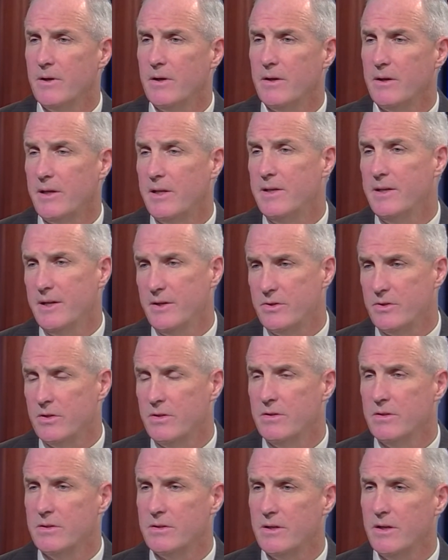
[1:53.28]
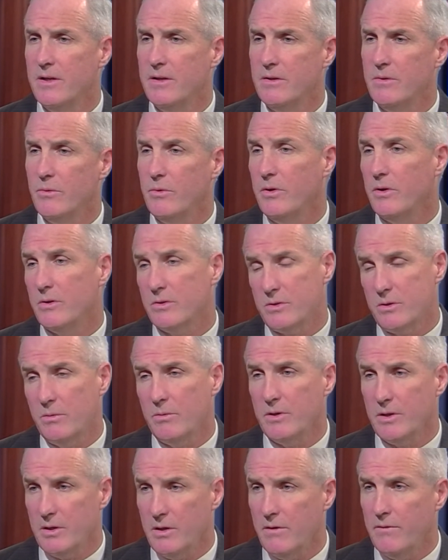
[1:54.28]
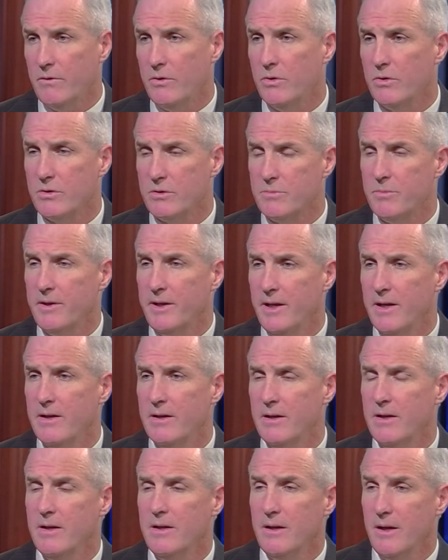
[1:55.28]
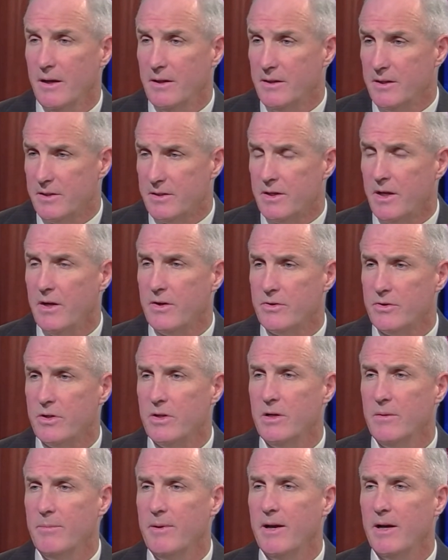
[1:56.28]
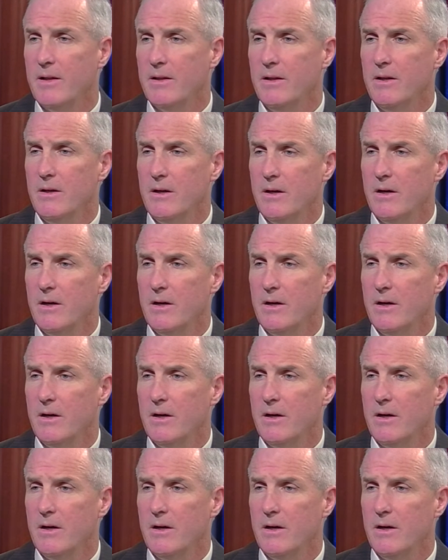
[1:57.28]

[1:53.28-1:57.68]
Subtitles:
conditions, and we also want to, of course, begin a discussion about